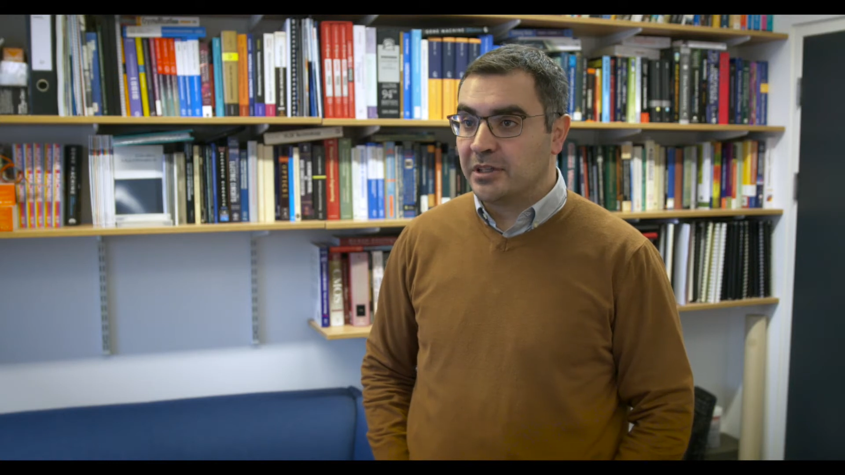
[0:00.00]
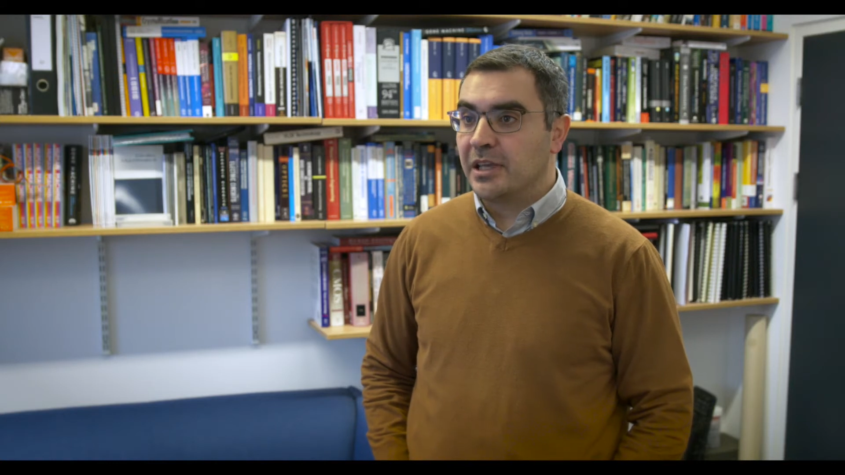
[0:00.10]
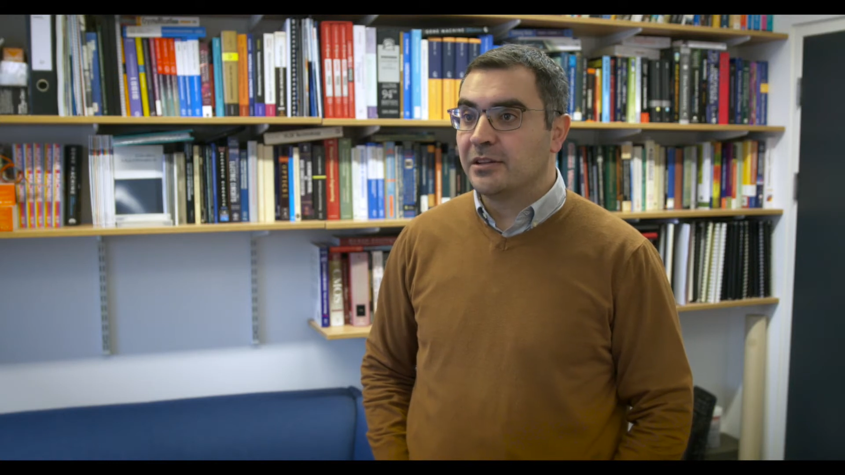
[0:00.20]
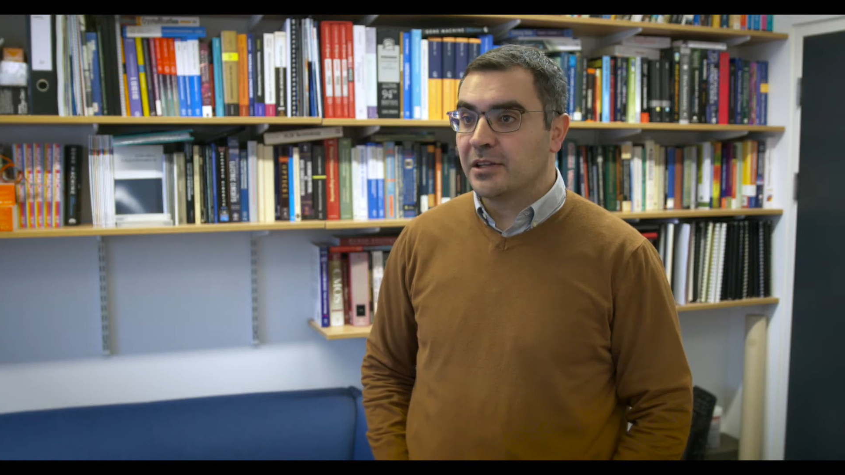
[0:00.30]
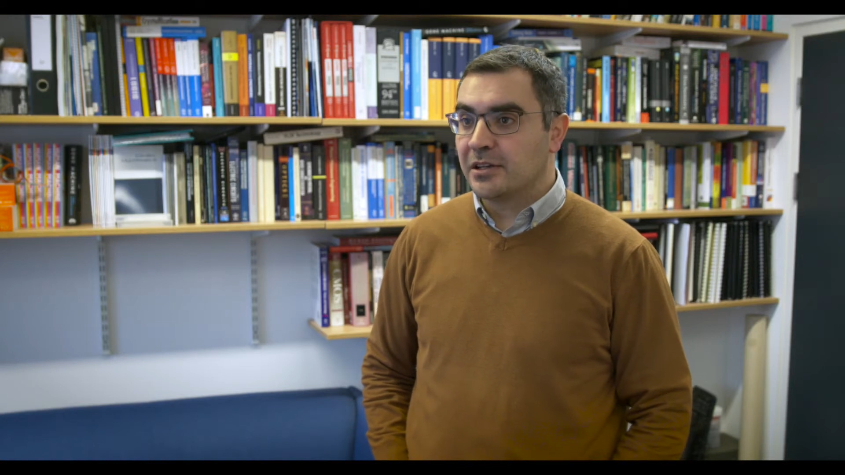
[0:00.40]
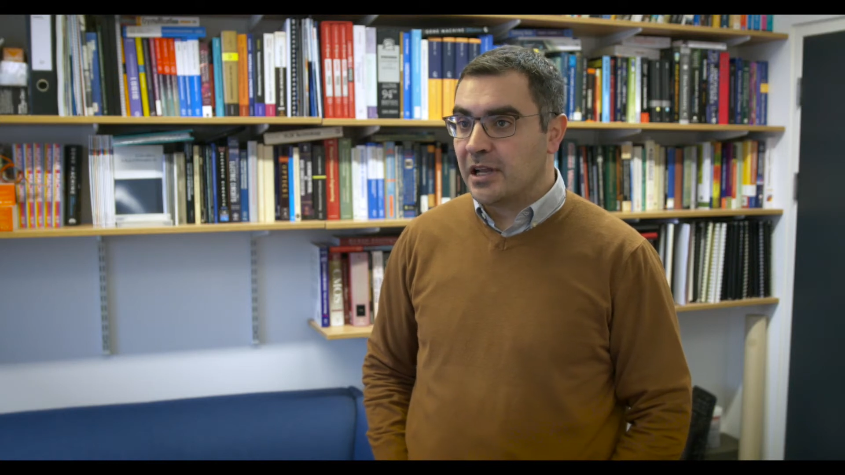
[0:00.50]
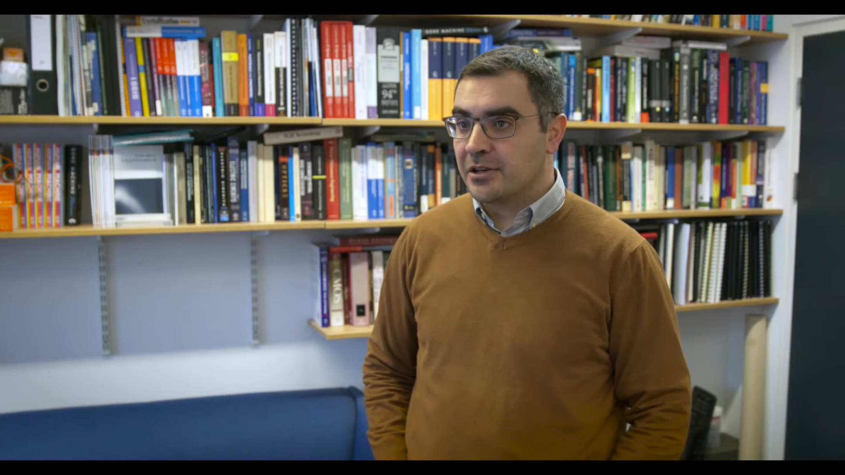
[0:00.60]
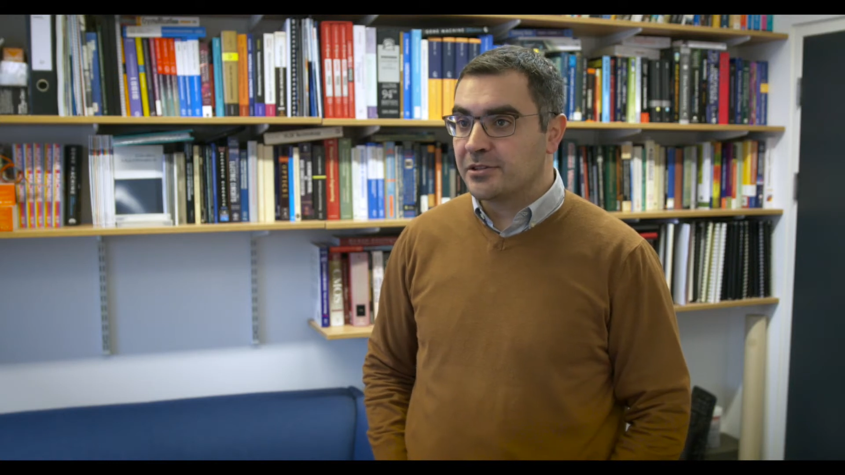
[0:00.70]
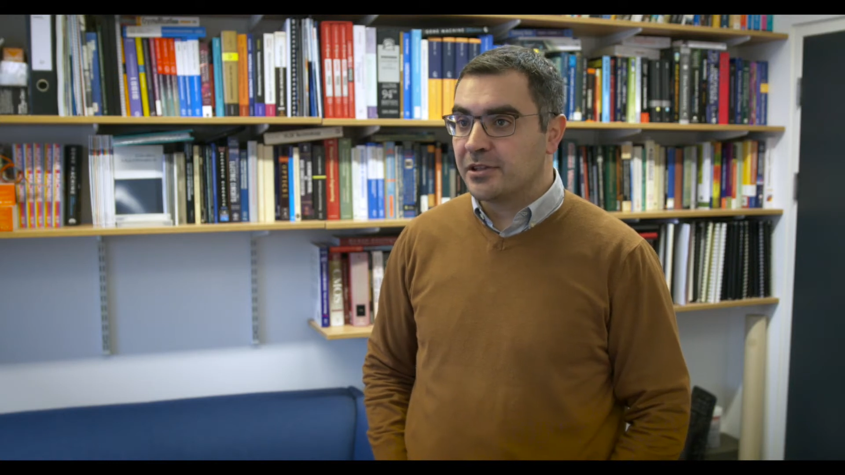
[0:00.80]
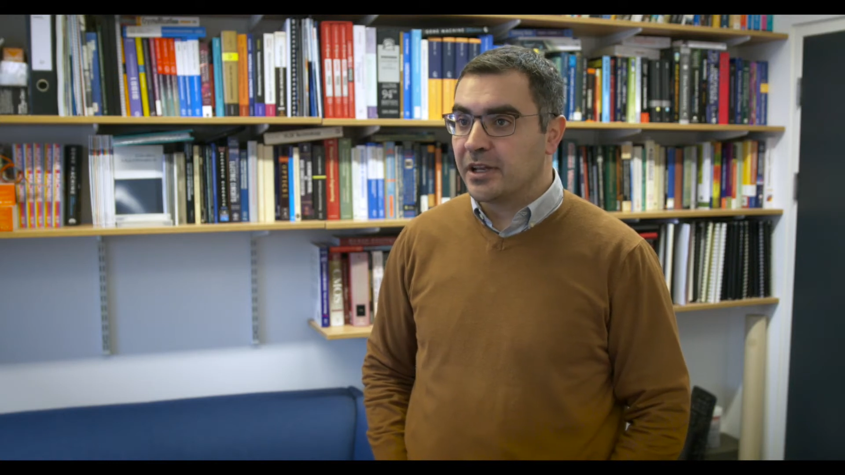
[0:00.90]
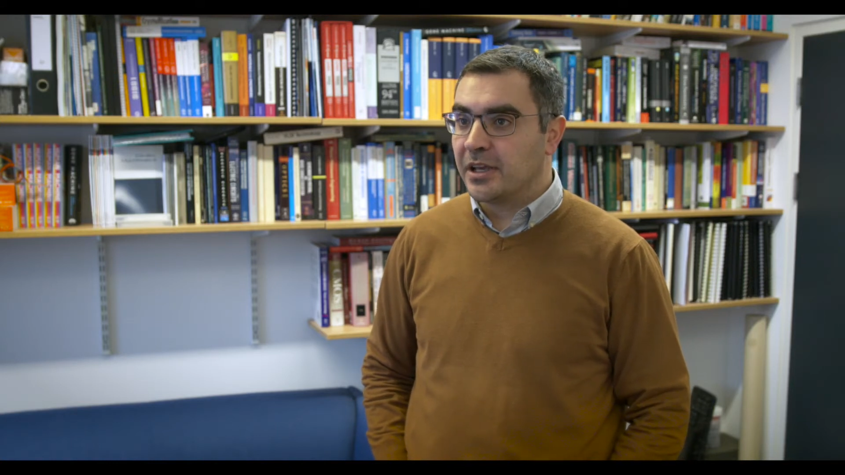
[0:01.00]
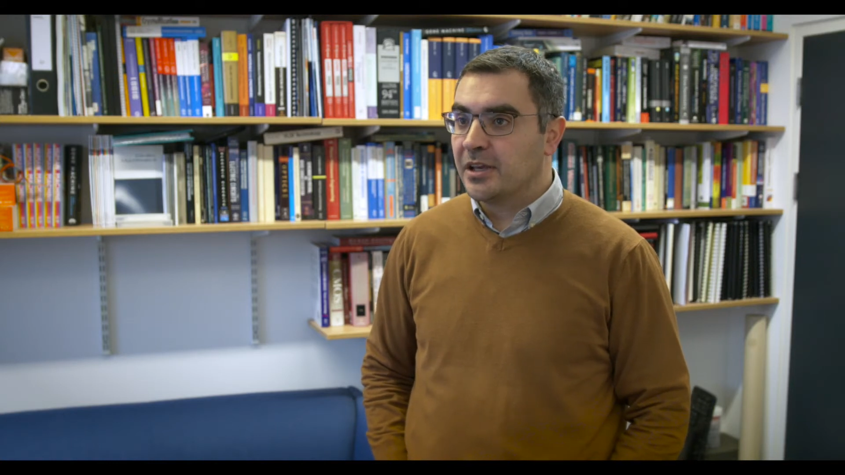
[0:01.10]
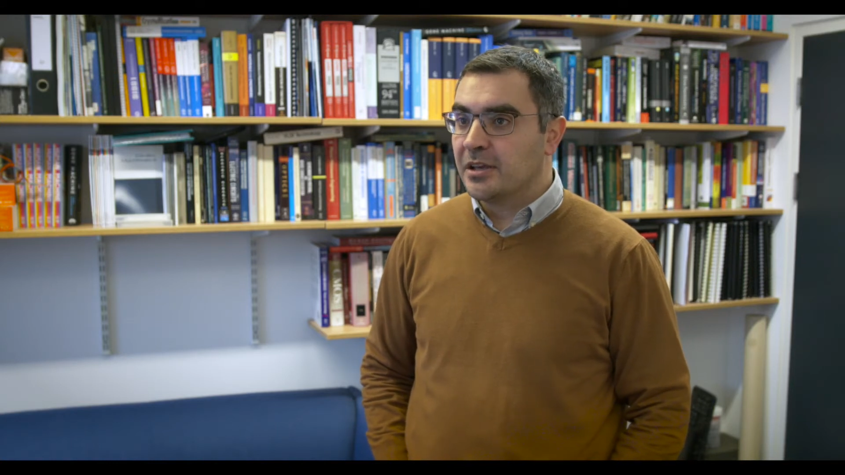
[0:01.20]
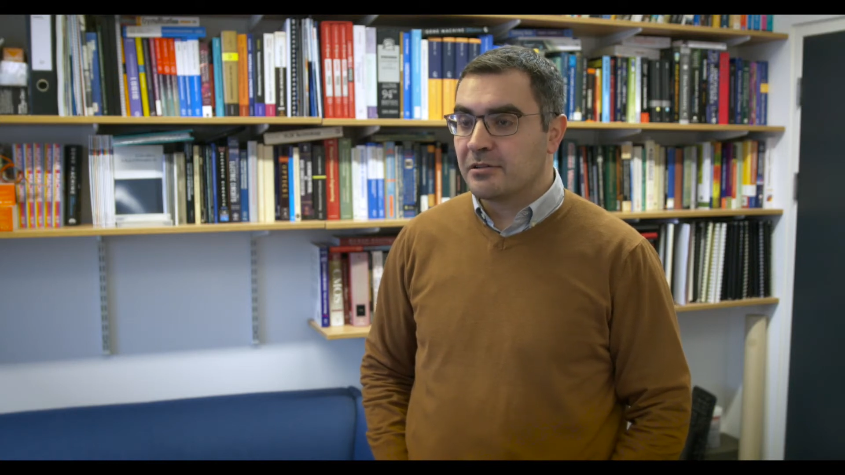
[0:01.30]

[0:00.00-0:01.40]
but internationally,